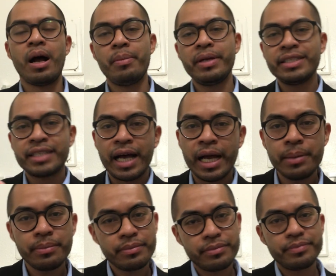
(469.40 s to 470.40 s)
in
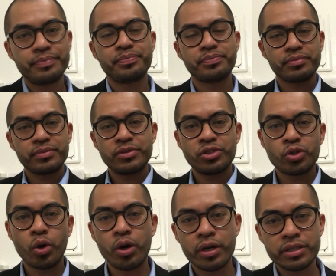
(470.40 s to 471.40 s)
time,
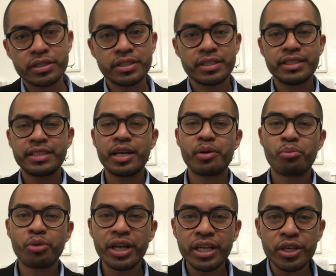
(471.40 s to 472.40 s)
Source is gonna
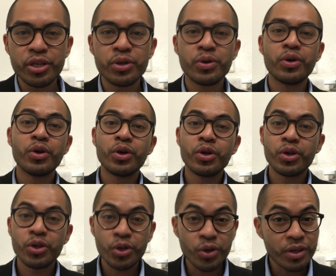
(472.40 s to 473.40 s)
bring you
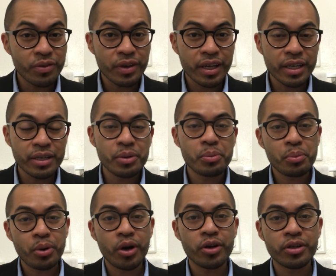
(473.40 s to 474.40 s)
your divine
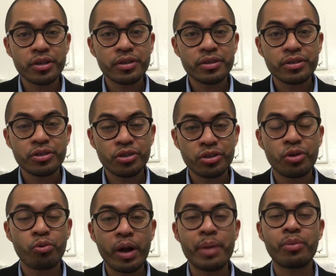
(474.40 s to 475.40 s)
partner, the
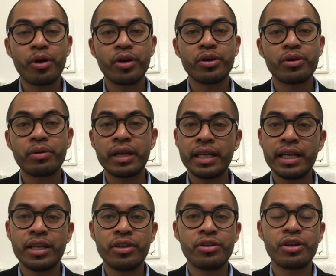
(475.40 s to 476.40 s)
right partner, right? And
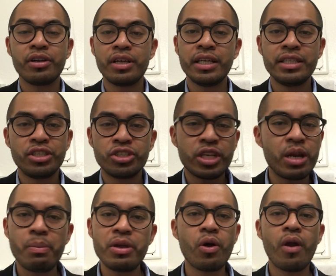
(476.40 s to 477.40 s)
you're just gonna
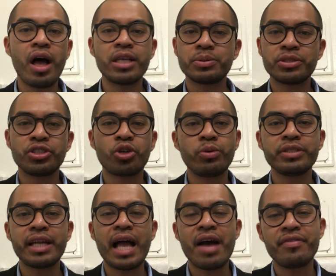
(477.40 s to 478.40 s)
be no loss, because you're always
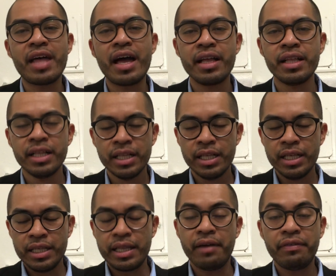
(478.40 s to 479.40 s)
gonna have
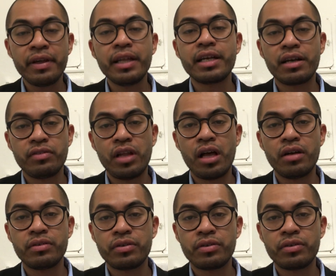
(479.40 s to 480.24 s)
that feeling of love,